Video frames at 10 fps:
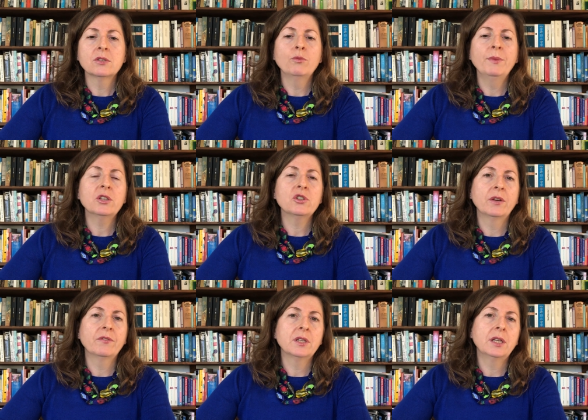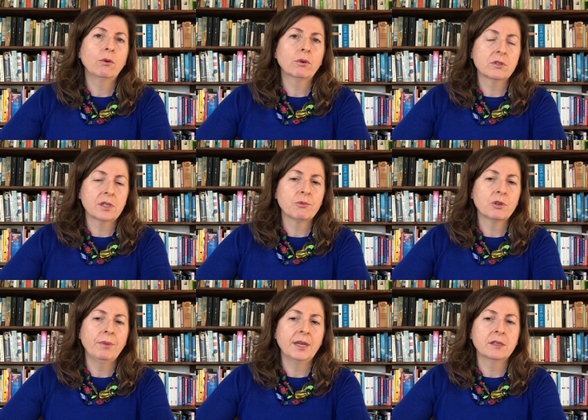to make a shift in our
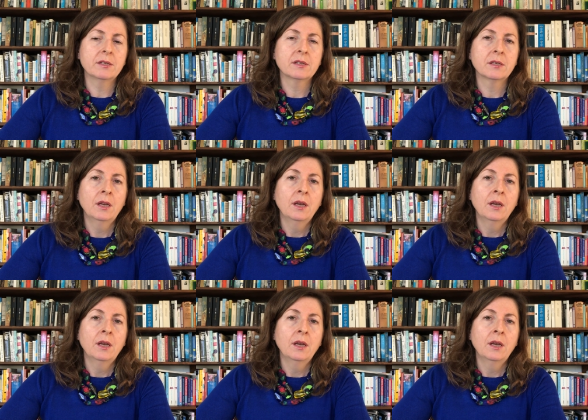consumption patterns.